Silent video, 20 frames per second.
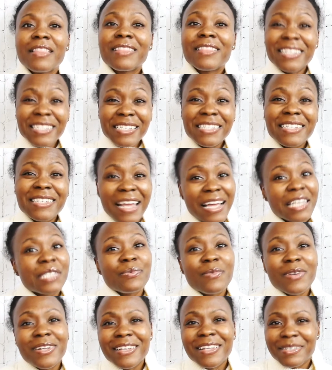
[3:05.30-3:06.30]
This
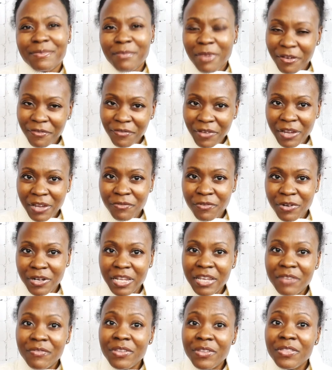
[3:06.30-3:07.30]
next one is my
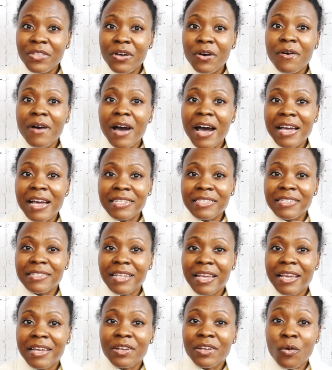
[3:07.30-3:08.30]
favorite. Even though I
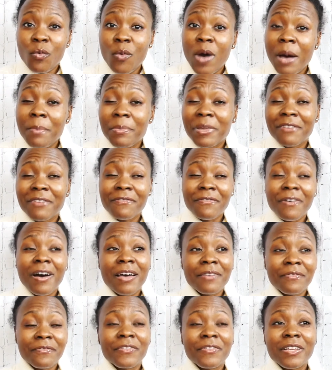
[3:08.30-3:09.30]
stand a whopping
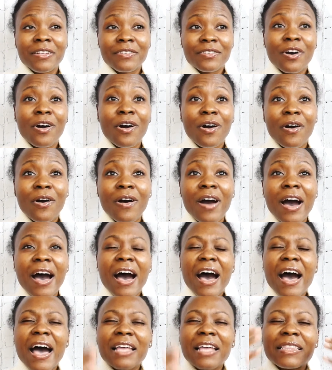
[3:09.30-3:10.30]
five feet tall,
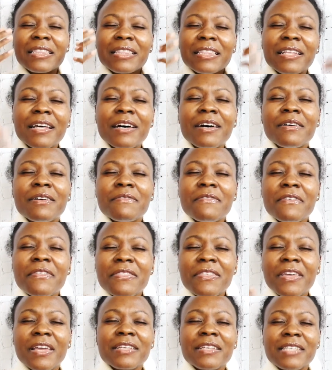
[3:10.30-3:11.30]
I
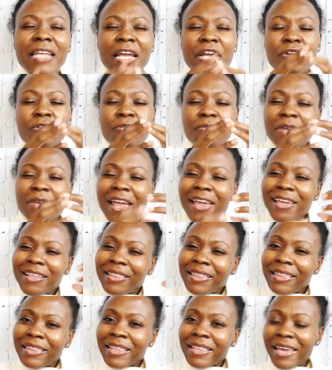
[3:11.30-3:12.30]
love things that create
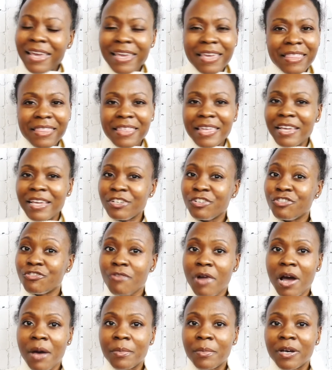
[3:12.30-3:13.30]
length and
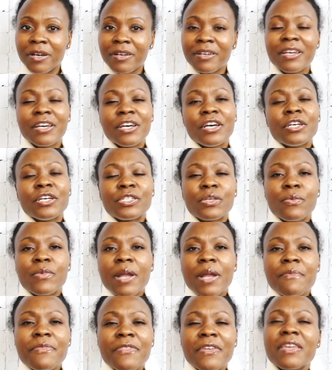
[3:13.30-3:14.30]
drama. So
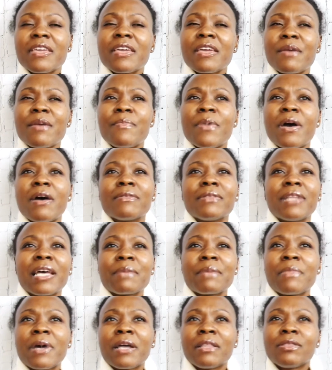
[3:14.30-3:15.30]
when I'm thinking about
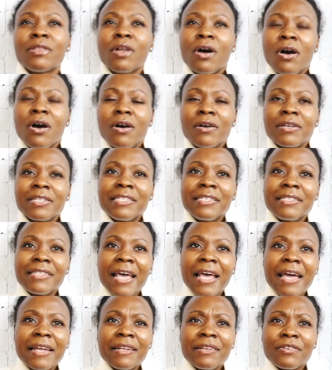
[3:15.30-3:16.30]
like my long
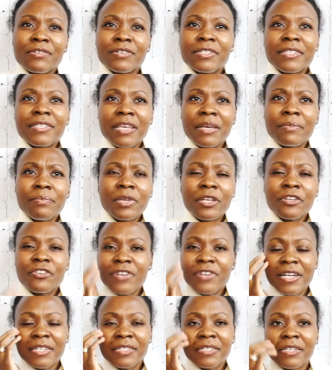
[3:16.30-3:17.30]
satin or skimpy
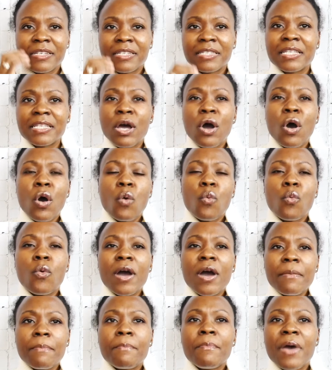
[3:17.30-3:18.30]
dresses,
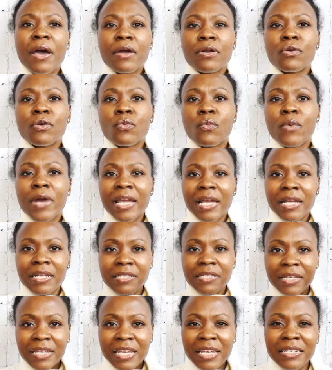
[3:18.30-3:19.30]
what better way
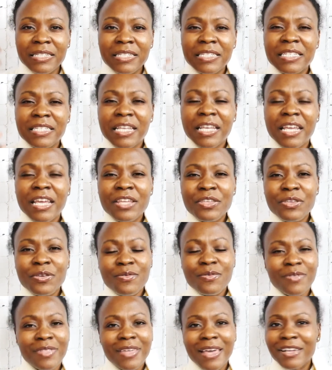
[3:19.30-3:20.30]
to
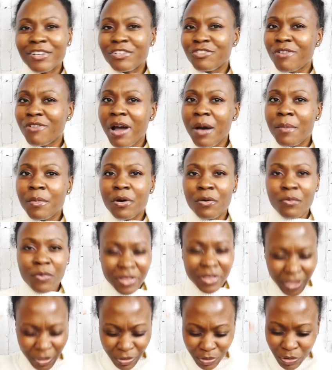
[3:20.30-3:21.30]
continue that drama
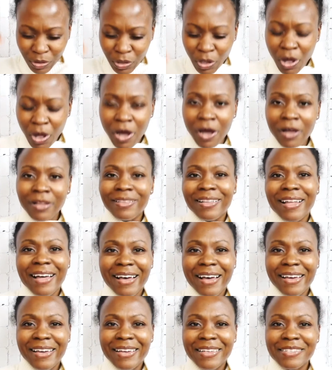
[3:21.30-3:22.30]
with the long
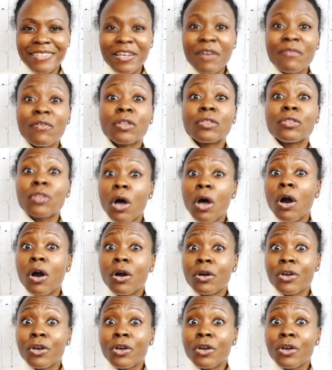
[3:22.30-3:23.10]
lines of a long